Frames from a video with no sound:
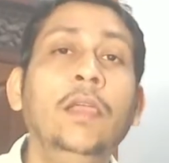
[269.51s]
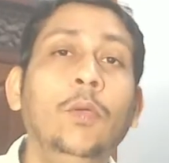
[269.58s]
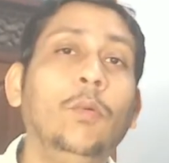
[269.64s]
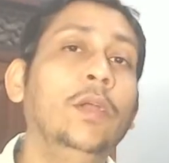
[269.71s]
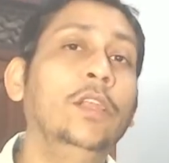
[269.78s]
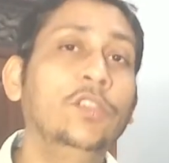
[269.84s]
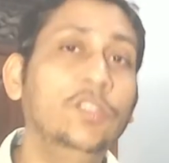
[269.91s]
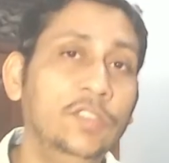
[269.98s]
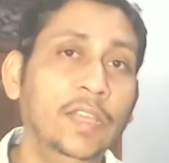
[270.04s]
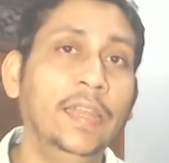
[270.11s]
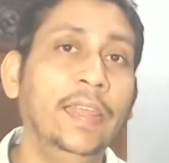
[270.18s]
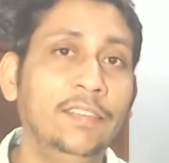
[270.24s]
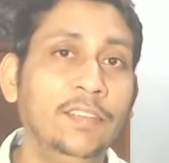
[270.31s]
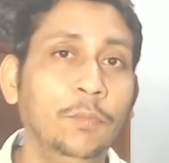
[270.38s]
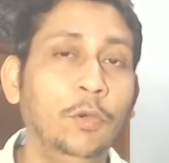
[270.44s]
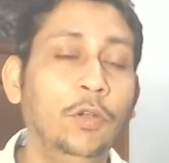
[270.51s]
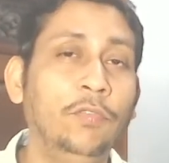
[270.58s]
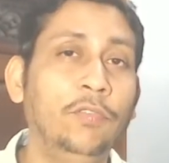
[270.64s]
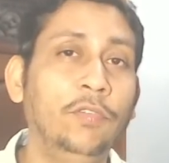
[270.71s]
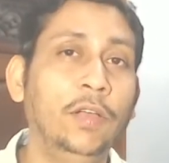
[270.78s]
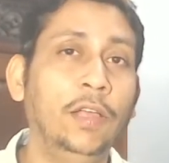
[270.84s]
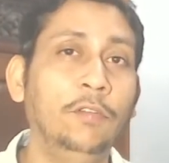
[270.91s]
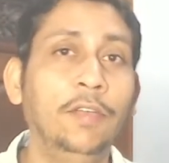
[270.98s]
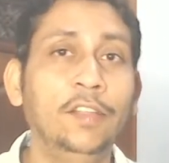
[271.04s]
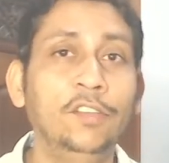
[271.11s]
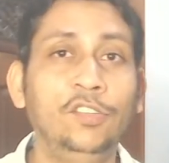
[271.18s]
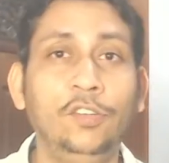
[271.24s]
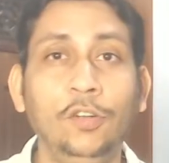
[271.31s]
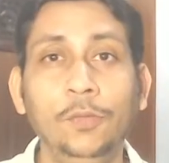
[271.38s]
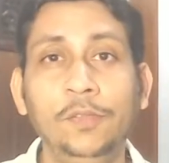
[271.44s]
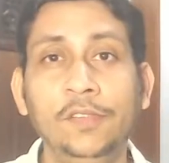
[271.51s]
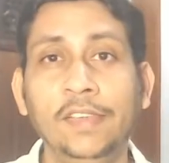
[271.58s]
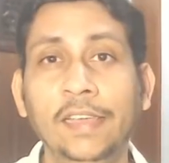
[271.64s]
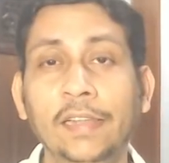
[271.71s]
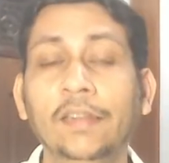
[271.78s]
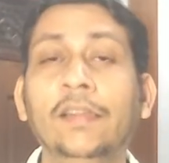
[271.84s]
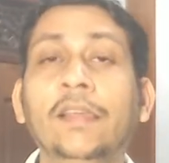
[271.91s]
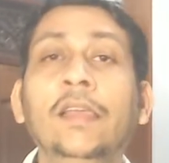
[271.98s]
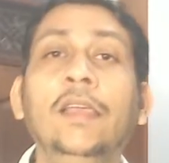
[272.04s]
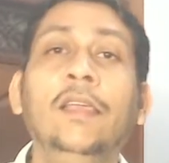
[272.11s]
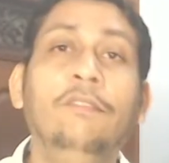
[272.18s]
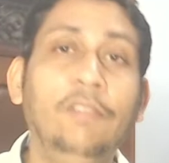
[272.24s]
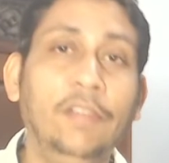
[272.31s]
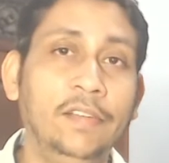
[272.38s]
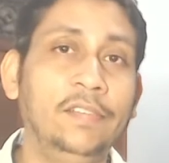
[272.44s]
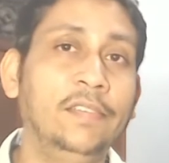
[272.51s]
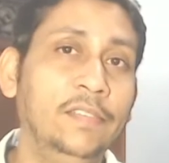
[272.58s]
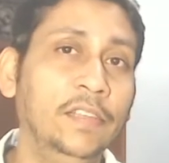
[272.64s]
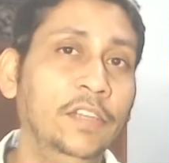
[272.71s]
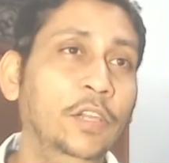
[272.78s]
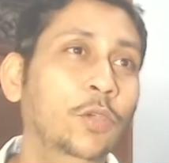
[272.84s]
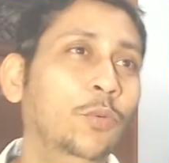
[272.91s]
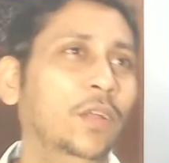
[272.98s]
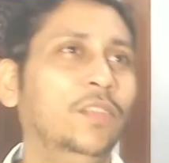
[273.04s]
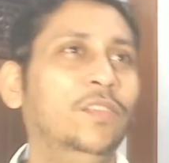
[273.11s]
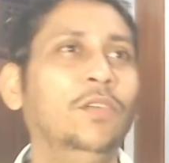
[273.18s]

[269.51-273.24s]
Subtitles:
when you send X amount of advanced troops killed versus a new one.